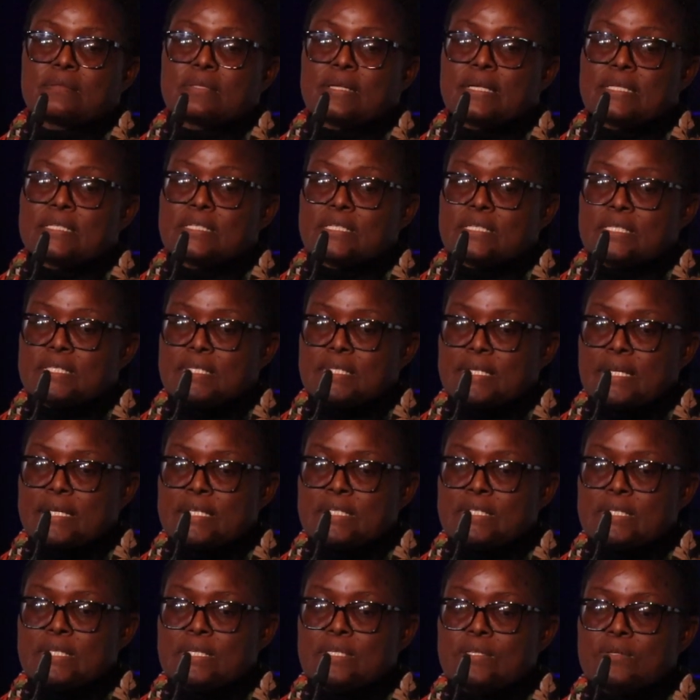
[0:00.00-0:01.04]

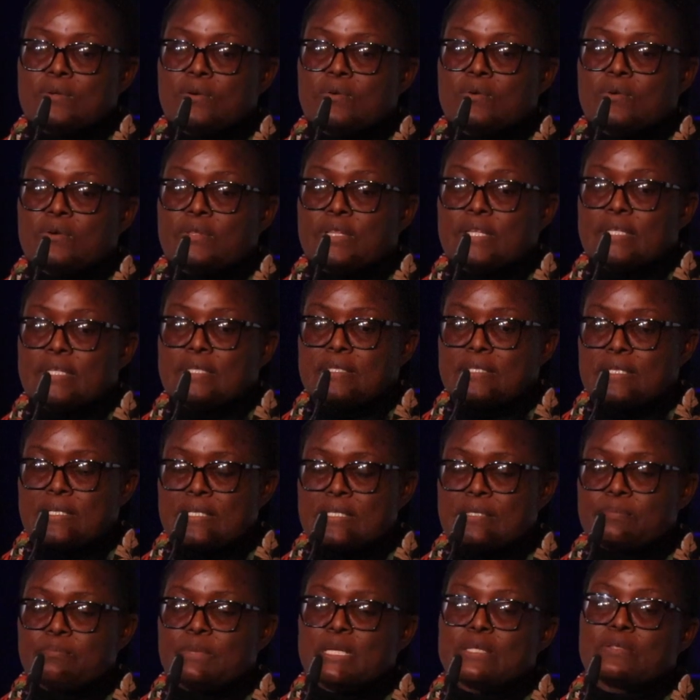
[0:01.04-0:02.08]
registration or the
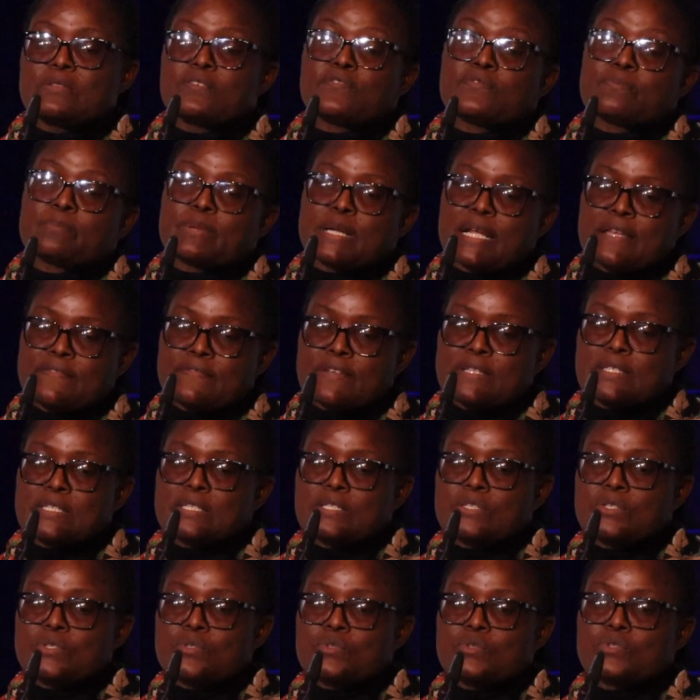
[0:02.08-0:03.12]
treatment of private
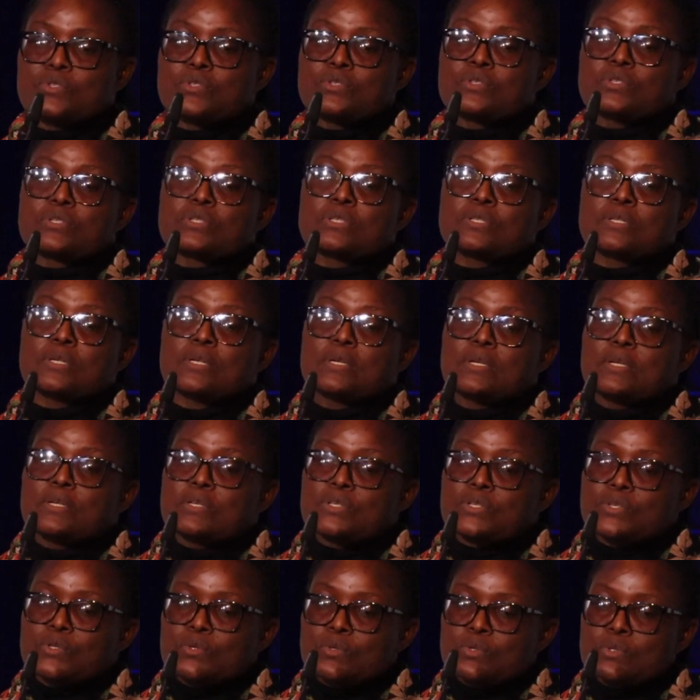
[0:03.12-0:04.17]
institutions
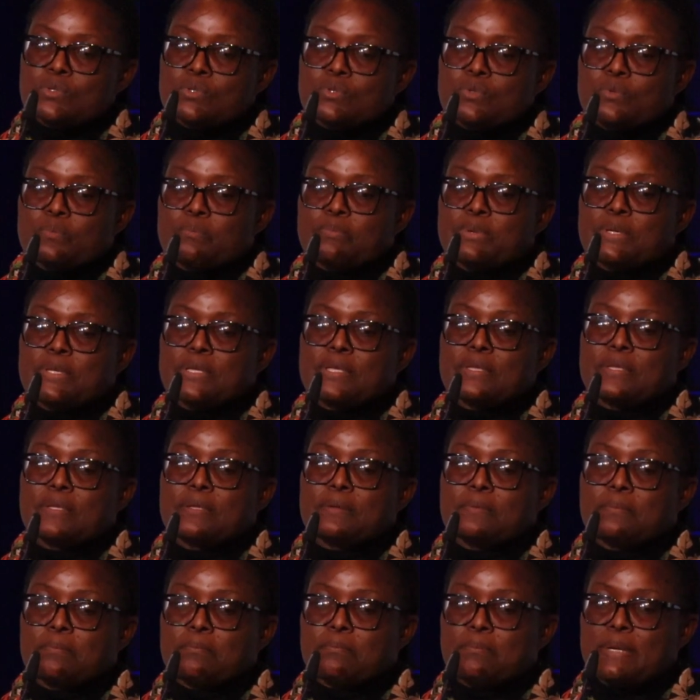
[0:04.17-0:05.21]
should
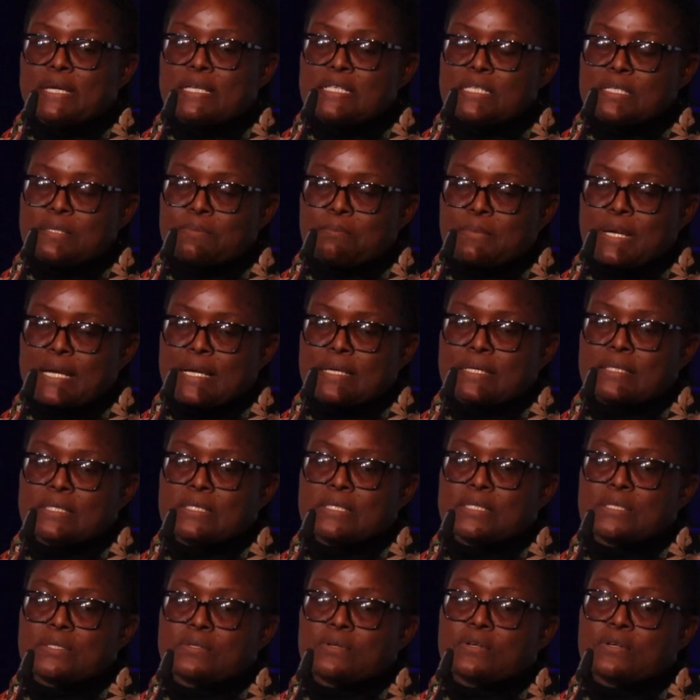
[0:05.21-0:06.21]
be benchmarked